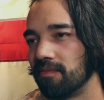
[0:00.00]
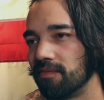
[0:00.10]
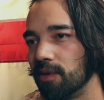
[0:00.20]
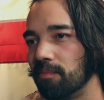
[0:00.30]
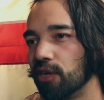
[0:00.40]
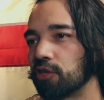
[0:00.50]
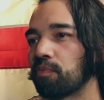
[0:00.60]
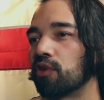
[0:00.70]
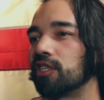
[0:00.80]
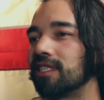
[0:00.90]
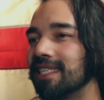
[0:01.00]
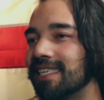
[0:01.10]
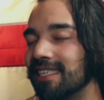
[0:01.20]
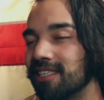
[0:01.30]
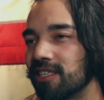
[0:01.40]
most
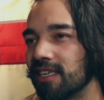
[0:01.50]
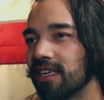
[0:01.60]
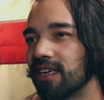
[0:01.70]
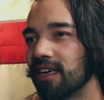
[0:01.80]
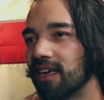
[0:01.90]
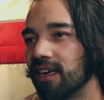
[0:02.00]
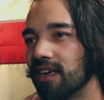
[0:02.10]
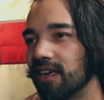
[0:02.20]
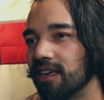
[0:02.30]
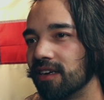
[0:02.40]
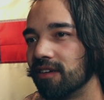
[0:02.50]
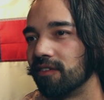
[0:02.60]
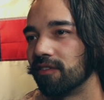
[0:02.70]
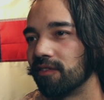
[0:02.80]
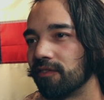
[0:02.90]
prestige
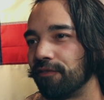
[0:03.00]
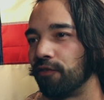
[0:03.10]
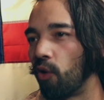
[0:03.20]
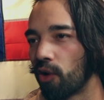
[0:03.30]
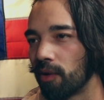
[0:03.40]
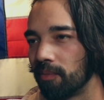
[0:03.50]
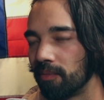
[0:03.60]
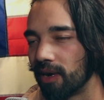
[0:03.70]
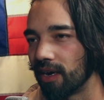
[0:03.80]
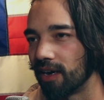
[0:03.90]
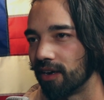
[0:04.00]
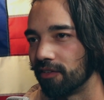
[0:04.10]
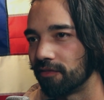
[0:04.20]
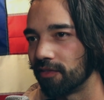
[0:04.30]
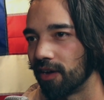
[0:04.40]
form
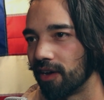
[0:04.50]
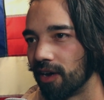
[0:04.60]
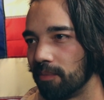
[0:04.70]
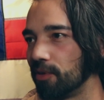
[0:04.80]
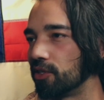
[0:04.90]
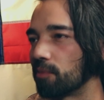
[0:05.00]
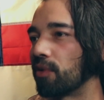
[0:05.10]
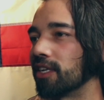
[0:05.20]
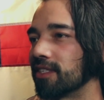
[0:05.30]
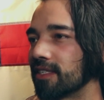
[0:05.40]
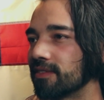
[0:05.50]
of a music pressing.